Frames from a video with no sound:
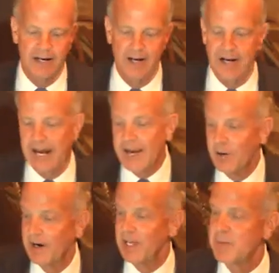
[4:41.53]
I
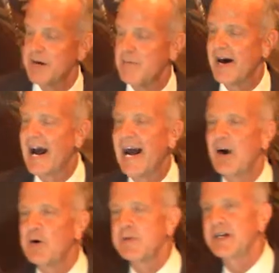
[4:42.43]
know a little bit about
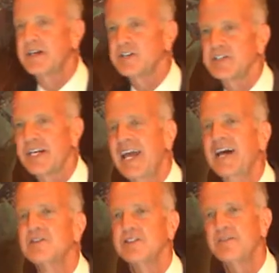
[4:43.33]
Iowa because as a
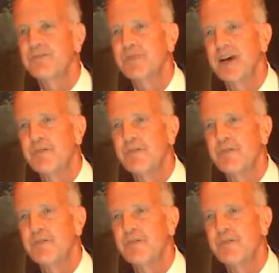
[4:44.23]
Kansan,